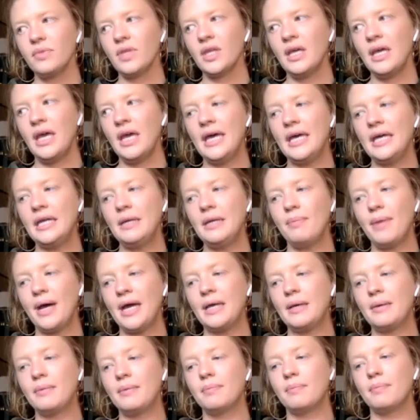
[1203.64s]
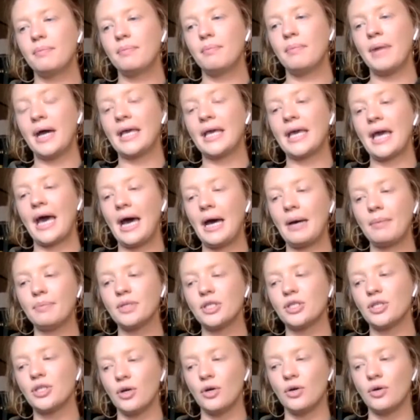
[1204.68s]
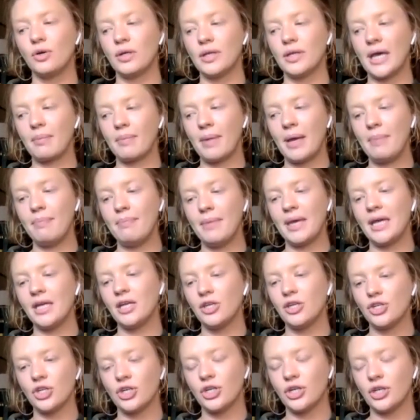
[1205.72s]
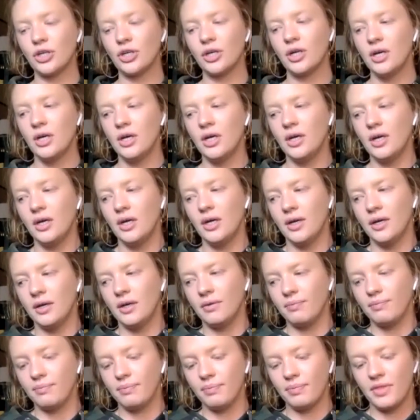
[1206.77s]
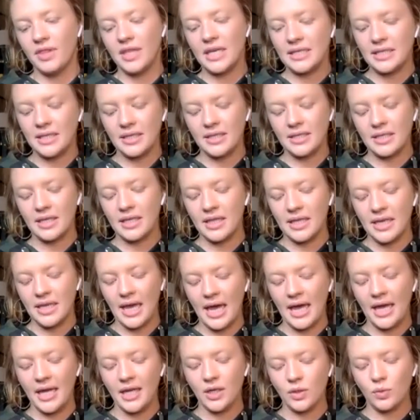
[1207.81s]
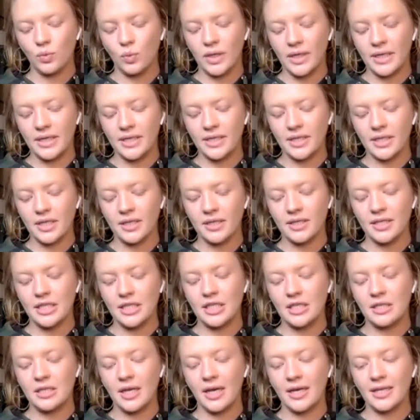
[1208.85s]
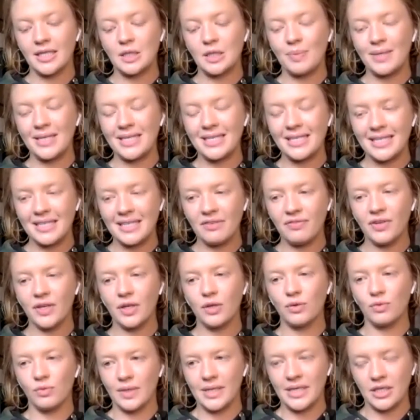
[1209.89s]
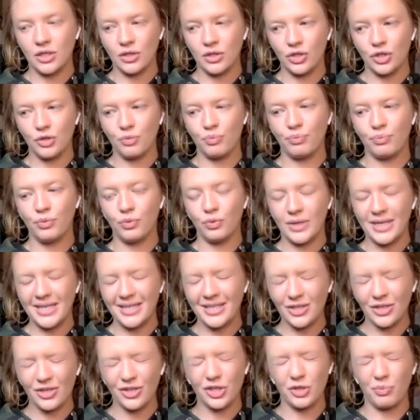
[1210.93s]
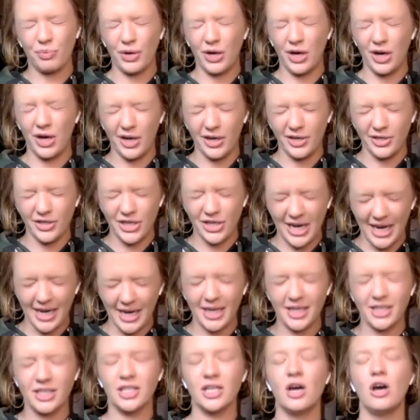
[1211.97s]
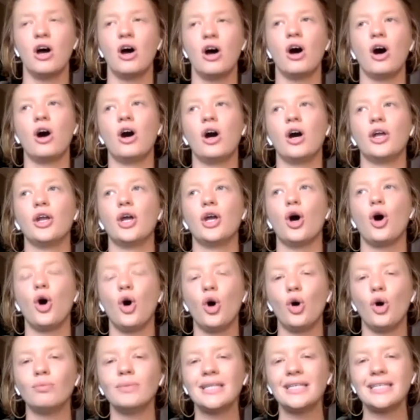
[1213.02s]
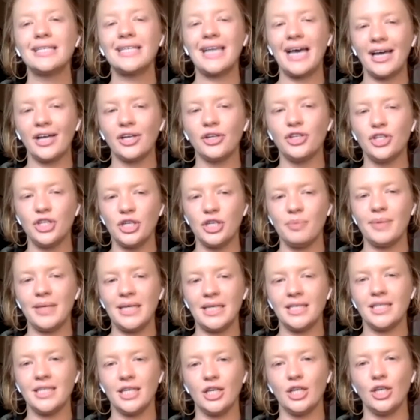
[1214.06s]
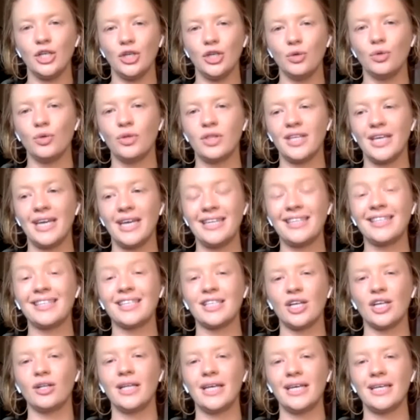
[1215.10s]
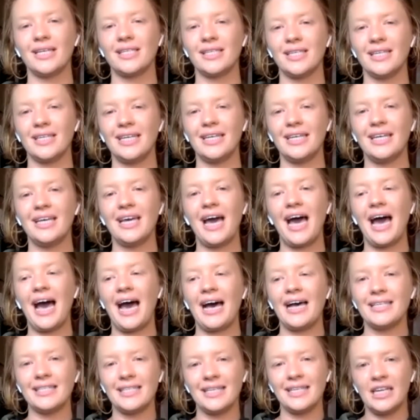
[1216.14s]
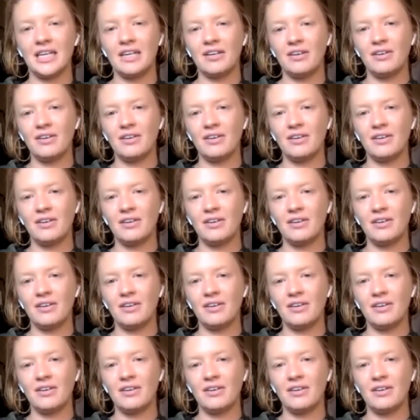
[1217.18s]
And my capstone, like my major thesis at the end, was a specific research project on homeless LGBT youth in Salt Lake City as an